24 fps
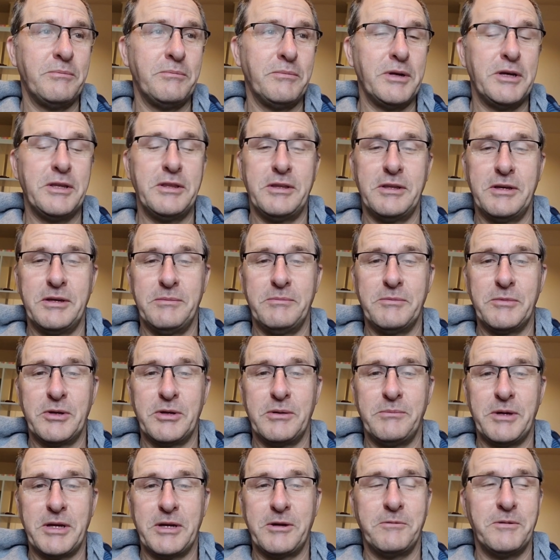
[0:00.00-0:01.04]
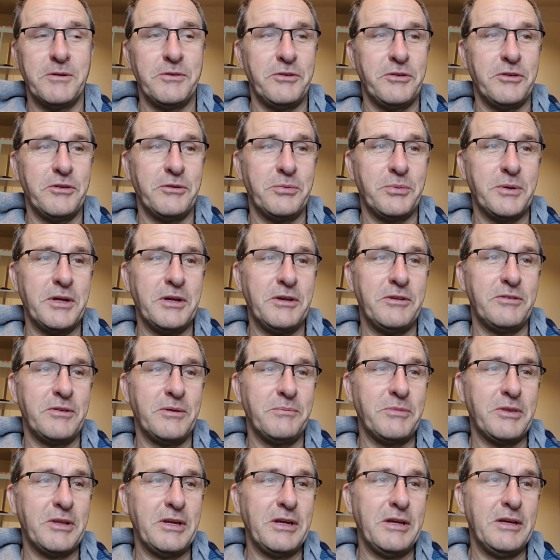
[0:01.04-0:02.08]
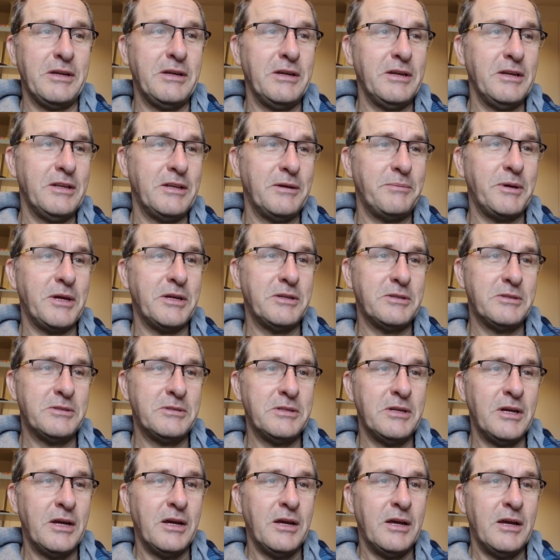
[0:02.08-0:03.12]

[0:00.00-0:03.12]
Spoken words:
Made them come back once to tweak something in the panel,